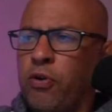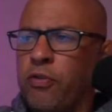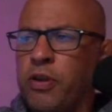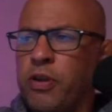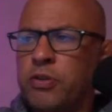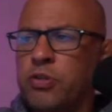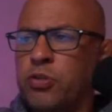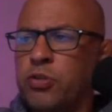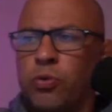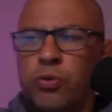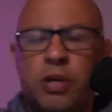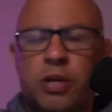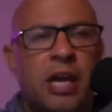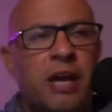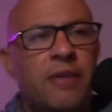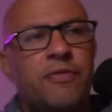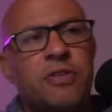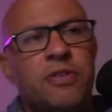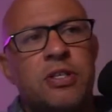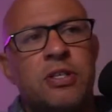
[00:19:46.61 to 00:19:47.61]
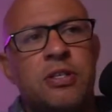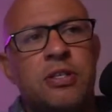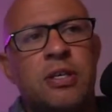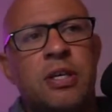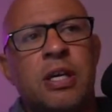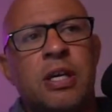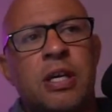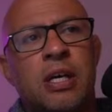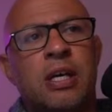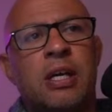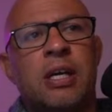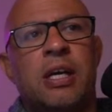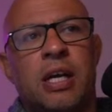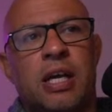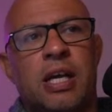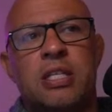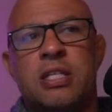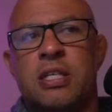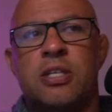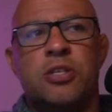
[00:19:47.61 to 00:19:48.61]
on those sort of canvases, it
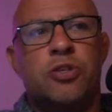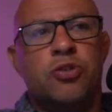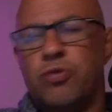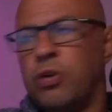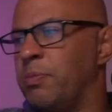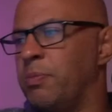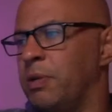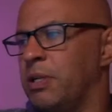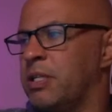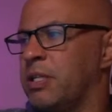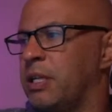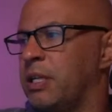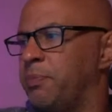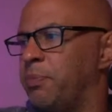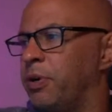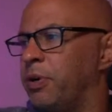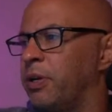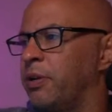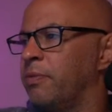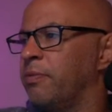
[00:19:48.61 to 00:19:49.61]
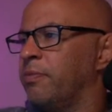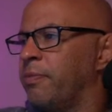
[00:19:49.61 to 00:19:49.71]
gets extremely slippery.